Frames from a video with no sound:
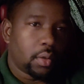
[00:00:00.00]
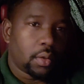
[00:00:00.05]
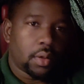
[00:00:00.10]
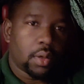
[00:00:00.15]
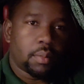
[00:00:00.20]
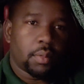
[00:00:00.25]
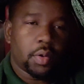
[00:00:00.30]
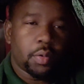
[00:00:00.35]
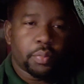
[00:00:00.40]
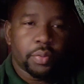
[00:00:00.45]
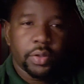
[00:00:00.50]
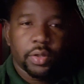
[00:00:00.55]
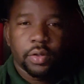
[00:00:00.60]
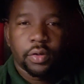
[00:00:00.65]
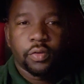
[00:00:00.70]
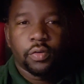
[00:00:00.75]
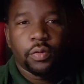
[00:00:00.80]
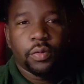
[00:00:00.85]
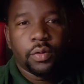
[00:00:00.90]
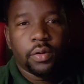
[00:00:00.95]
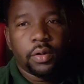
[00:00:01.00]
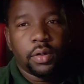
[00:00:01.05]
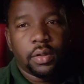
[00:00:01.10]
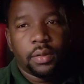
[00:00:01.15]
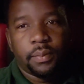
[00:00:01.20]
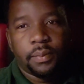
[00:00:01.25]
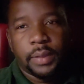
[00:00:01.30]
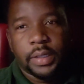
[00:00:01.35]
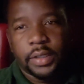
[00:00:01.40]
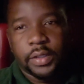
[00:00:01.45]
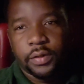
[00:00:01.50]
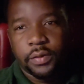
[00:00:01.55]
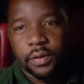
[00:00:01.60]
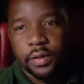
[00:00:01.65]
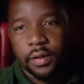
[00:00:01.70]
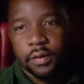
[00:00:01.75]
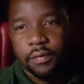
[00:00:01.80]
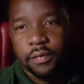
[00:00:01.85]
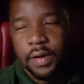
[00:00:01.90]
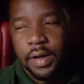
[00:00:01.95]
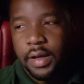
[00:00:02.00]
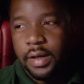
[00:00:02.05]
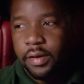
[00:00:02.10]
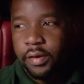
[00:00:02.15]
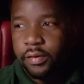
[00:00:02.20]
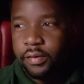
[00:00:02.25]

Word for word: Um, open your door, make sure your fire